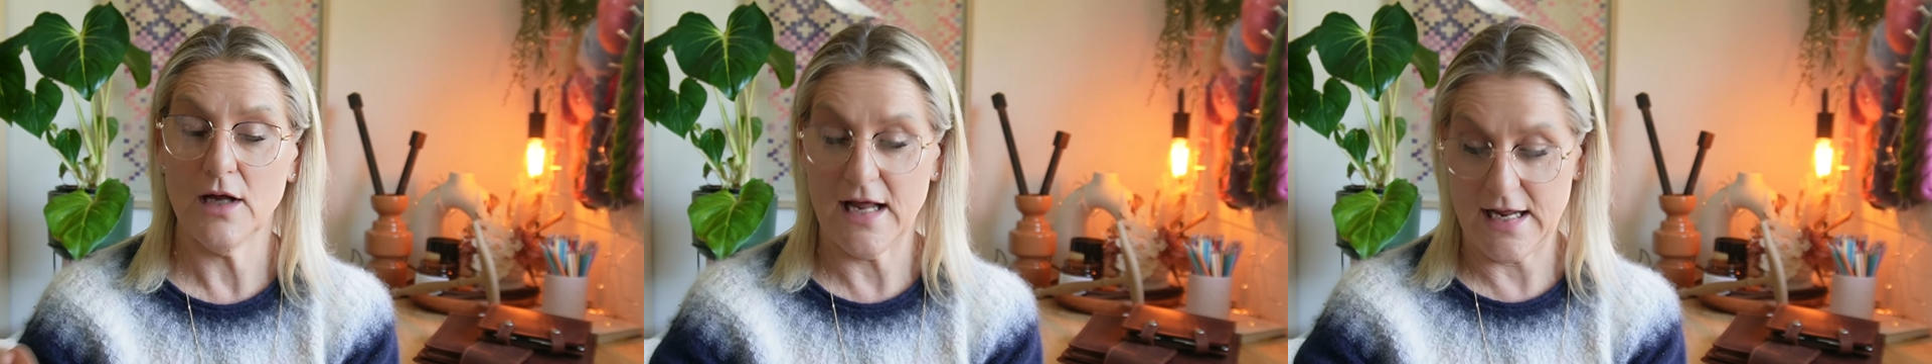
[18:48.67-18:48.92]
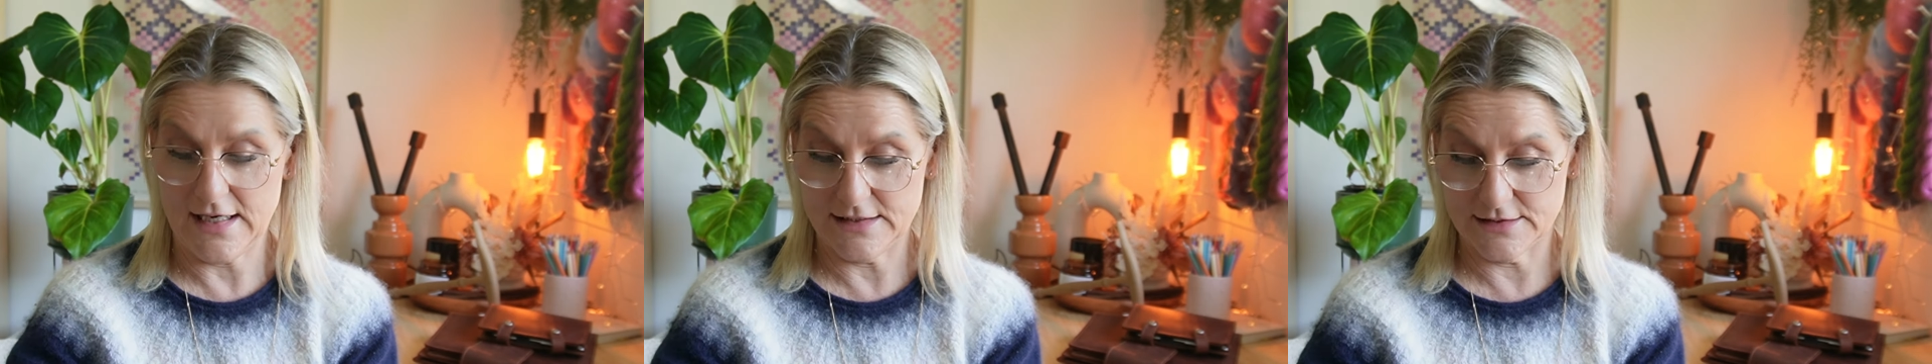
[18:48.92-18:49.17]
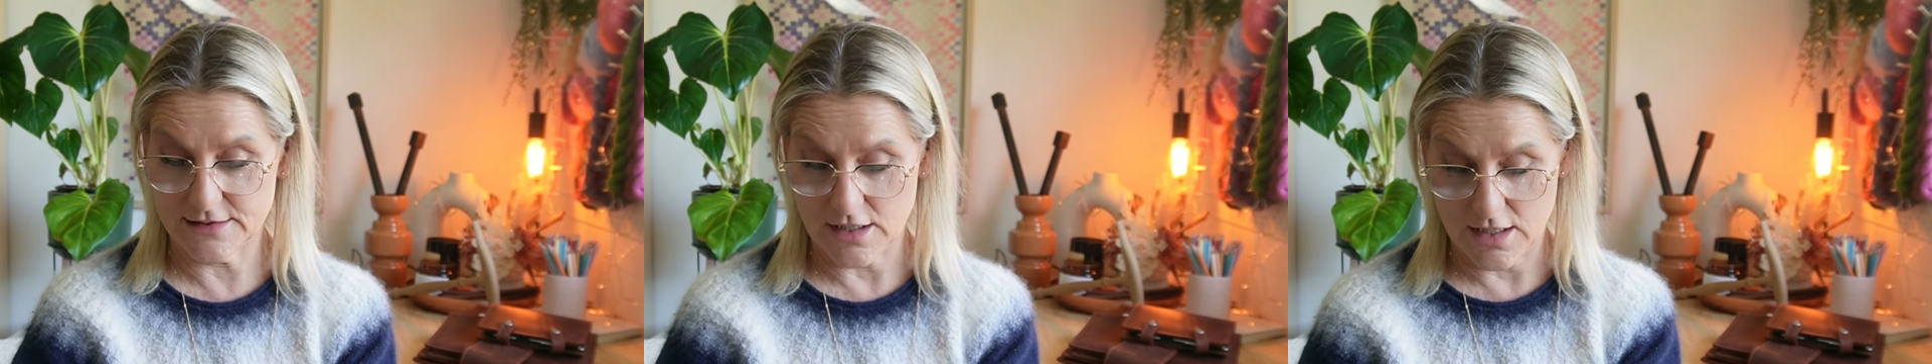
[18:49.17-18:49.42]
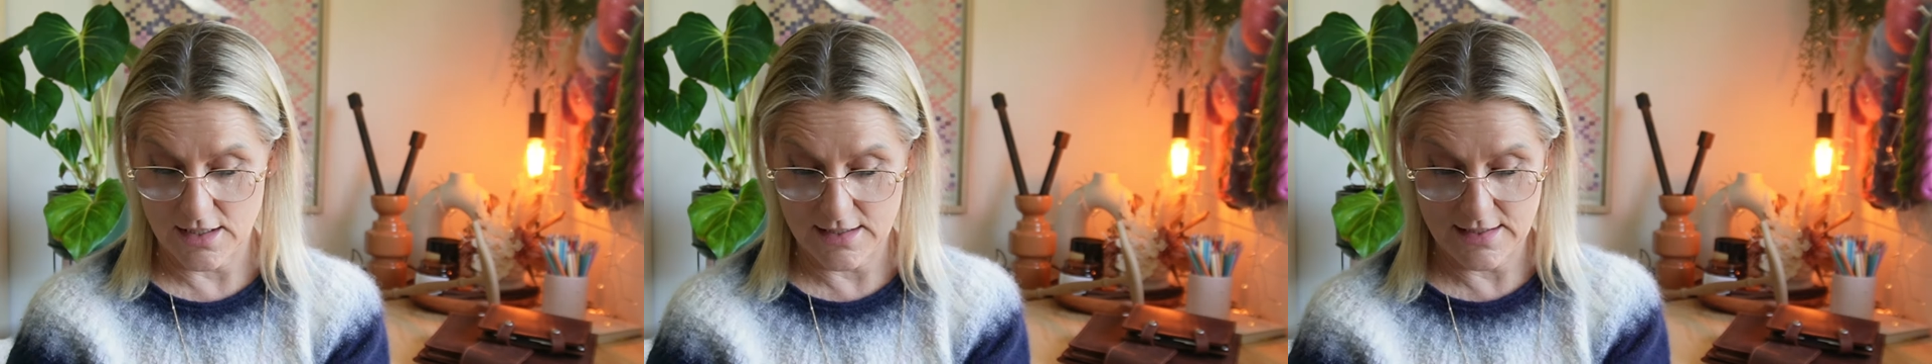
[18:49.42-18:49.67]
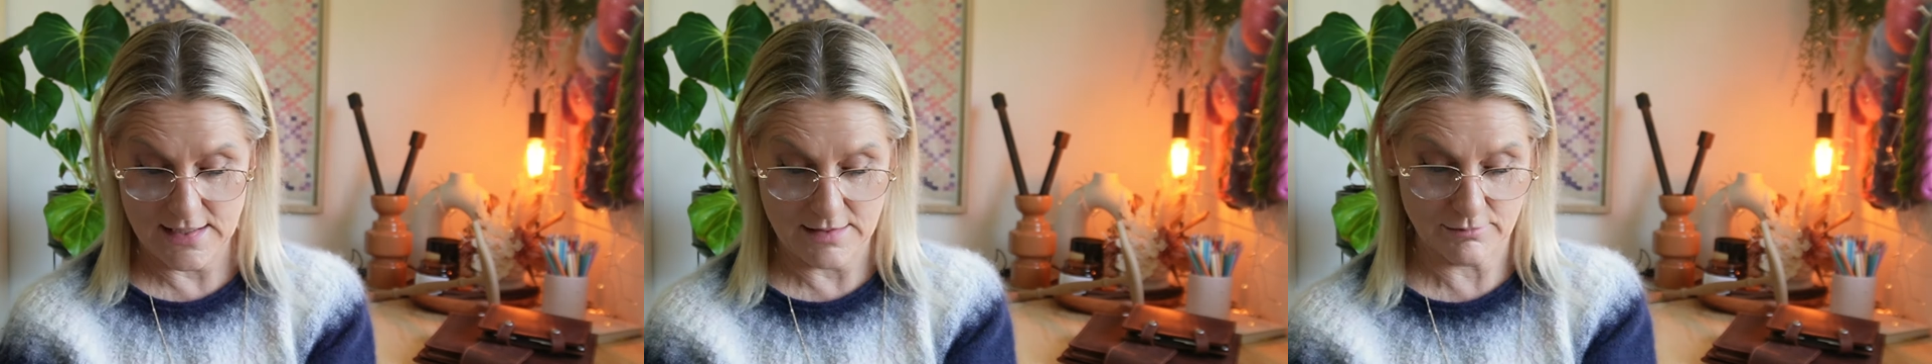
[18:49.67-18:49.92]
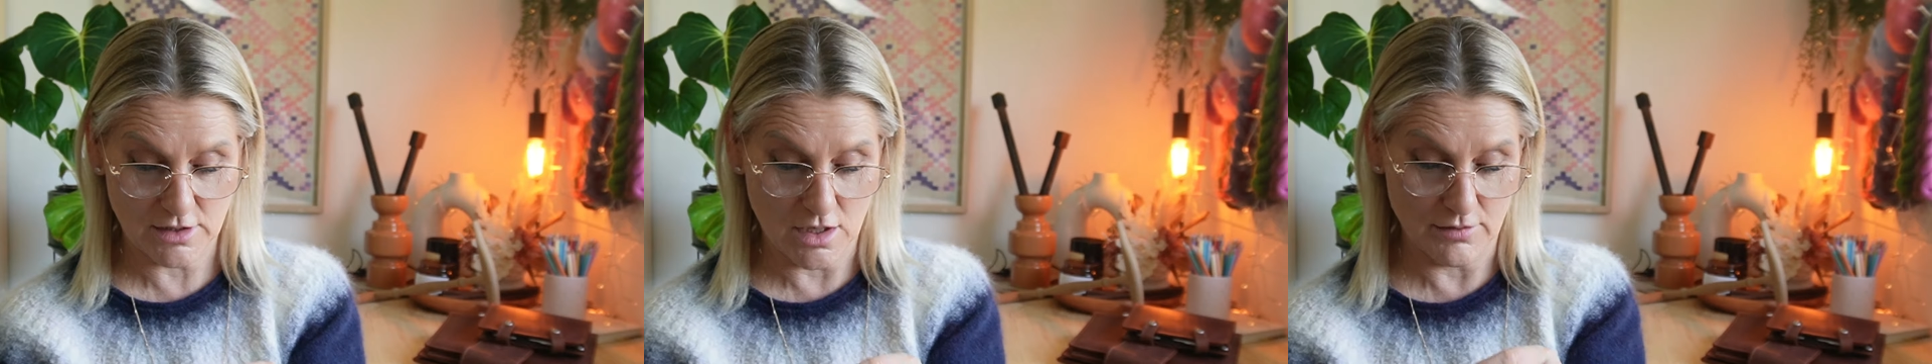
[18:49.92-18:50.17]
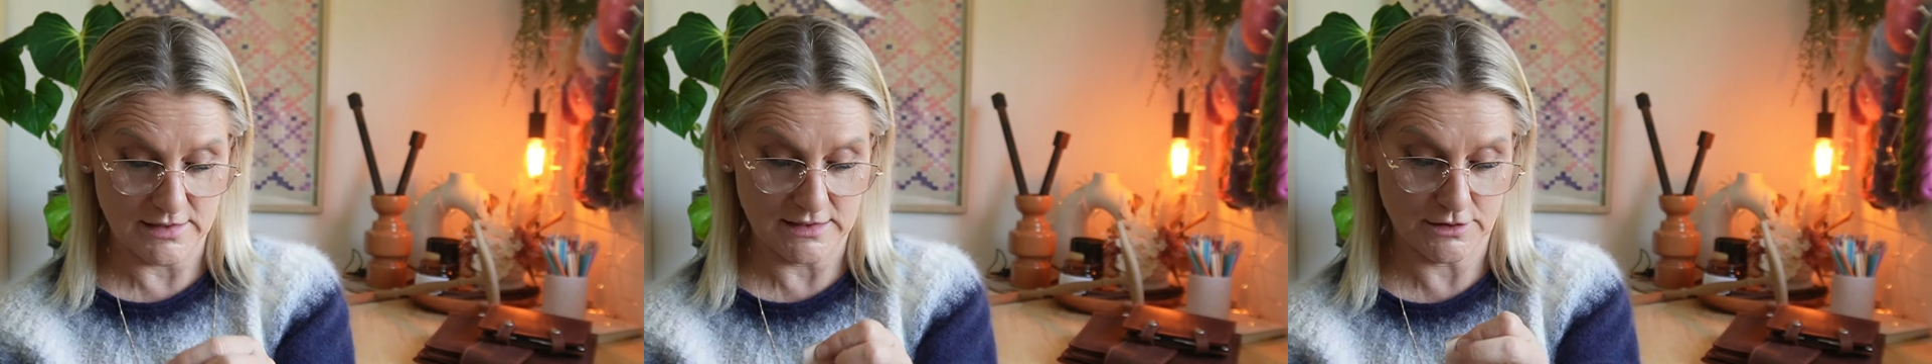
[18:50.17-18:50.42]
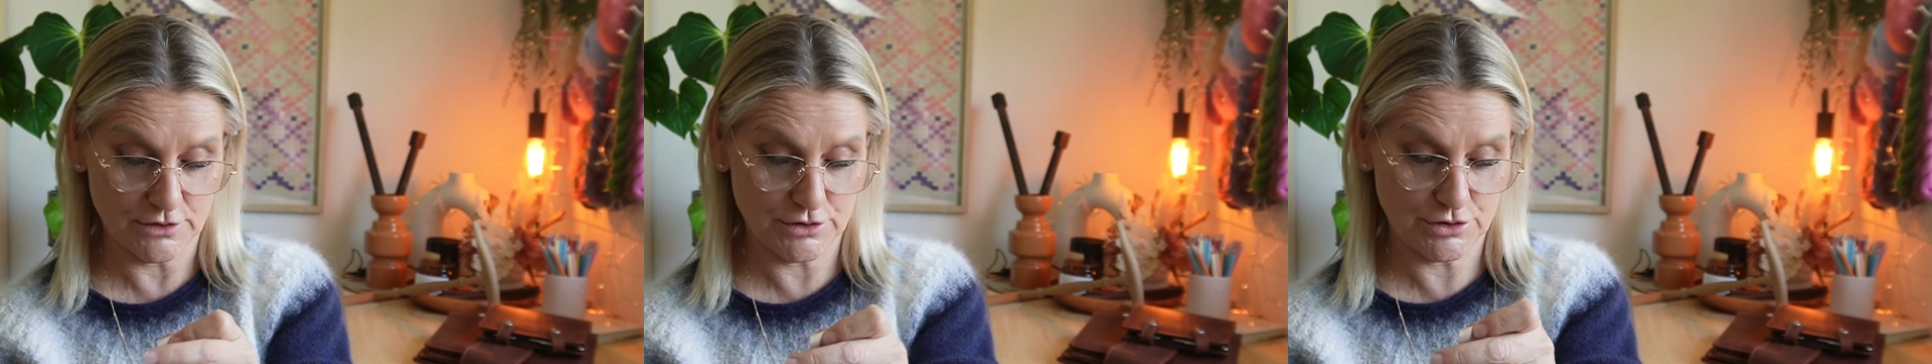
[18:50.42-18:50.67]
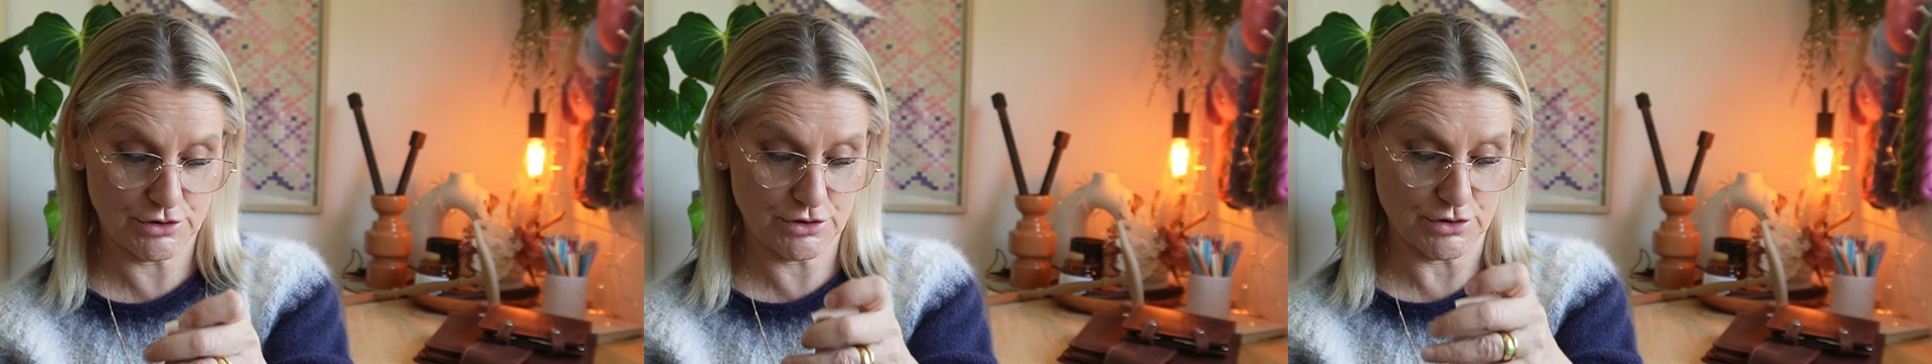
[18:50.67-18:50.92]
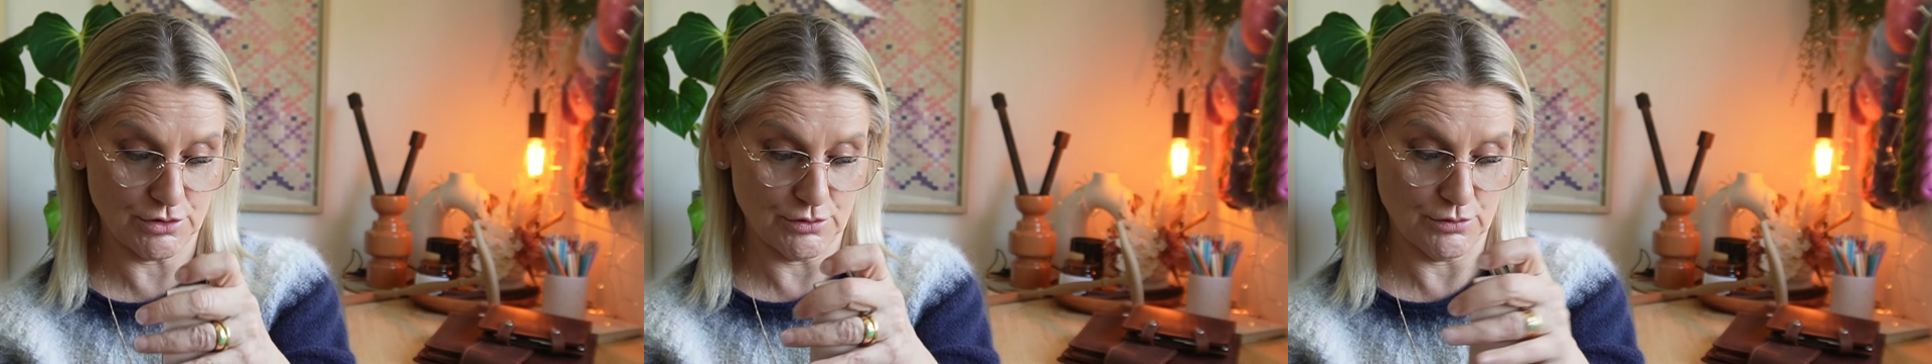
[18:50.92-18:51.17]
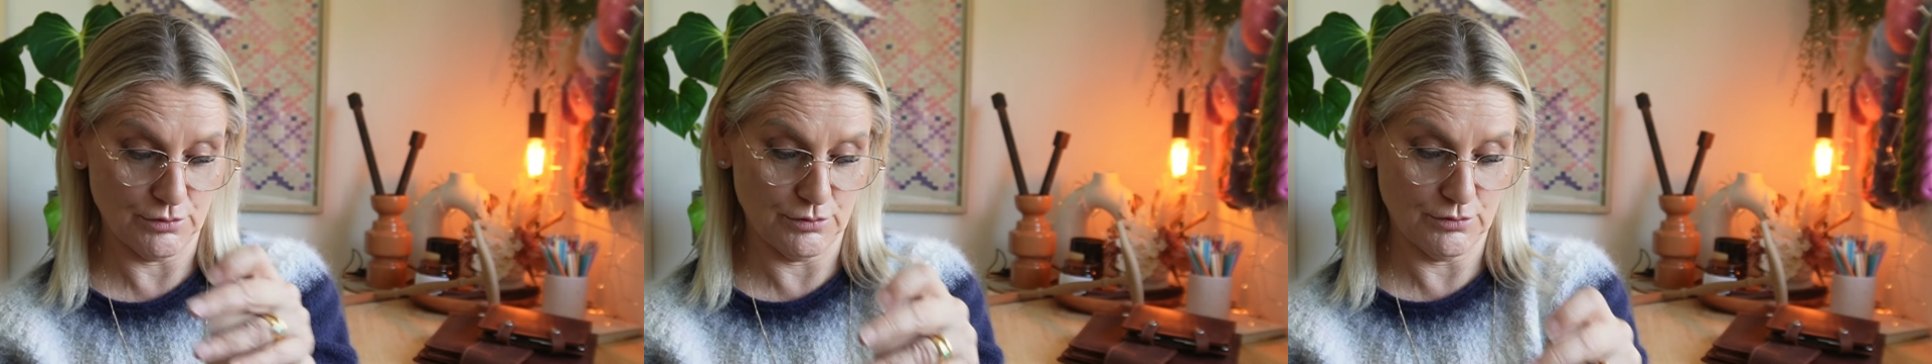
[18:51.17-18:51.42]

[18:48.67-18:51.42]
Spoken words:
and I am going to